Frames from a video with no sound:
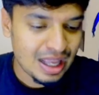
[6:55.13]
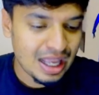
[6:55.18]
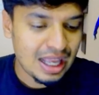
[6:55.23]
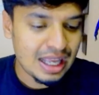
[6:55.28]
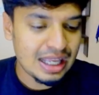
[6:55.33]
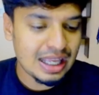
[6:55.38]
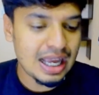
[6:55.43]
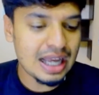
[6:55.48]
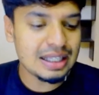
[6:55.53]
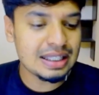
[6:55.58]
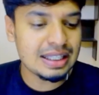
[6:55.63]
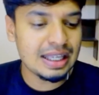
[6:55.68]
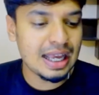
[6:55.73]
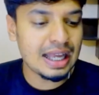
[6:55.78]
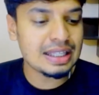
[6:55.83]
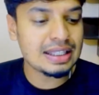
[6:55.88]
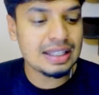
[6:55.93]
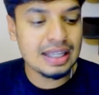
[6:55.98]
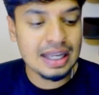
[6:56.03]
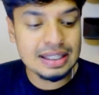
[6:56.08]
Yes,
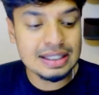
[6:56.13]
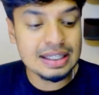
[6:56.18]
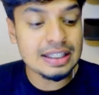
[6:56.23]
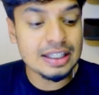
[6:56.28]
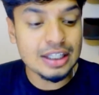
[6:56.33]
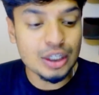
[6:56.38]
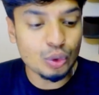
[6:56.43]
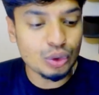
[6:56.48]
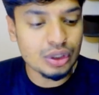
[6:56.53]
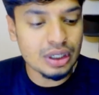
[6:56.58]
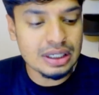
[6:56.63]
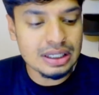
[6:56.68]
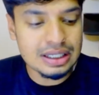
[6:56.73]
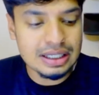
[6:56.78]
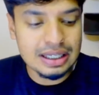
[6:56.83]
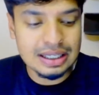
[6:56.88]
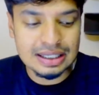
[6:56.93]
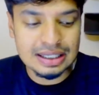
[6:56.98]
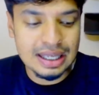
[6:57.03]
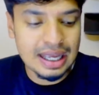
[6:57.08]
yes, yes. It's Newton's
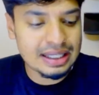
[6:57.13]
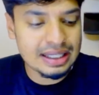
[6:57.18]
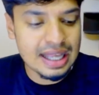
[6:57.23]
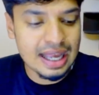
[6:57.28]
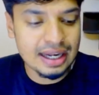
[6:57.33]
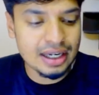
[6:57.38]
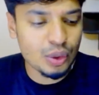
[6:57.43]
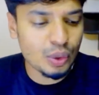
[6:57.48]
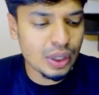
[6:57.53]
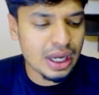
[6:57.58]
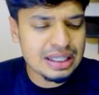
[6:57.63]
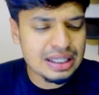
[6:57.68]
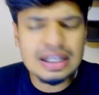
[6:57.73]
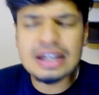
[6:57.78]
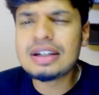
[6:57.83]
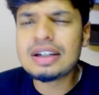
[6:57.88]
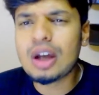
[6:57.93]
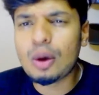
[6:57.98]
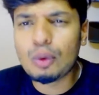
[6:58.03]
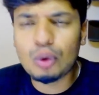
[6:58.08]
disc. Exactly. You guys
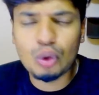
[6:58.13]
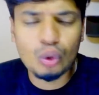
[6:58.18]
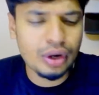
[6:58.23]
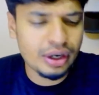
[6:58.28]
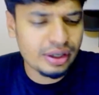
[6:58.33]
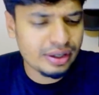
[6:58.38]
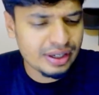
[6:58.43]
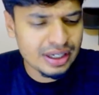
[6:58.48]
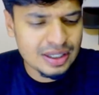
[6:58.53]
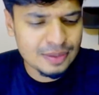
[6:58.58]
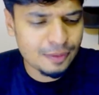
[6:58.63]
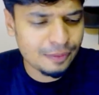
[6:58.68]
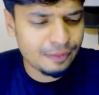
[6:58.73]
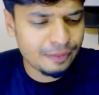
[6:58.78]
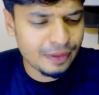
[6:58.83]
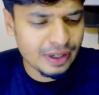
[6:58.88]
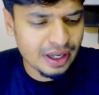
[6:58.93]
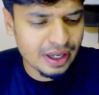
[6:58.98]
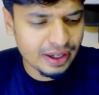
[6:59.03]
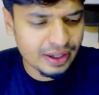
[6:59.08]
can download it. It's for
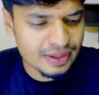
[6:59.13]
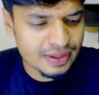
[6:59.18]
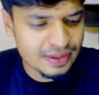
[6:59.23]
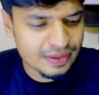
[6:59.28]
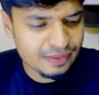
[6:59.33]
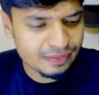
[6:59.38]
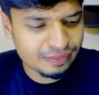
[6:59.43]
free, I guess.